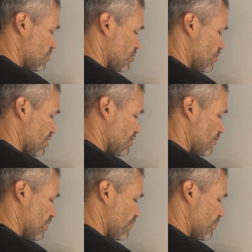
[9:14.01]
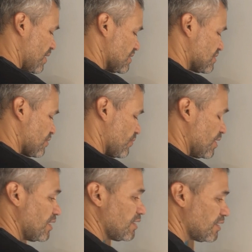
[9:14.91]
to the 3 plus
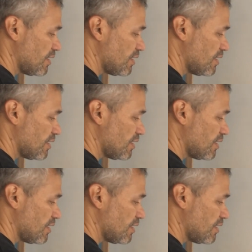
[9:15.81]
3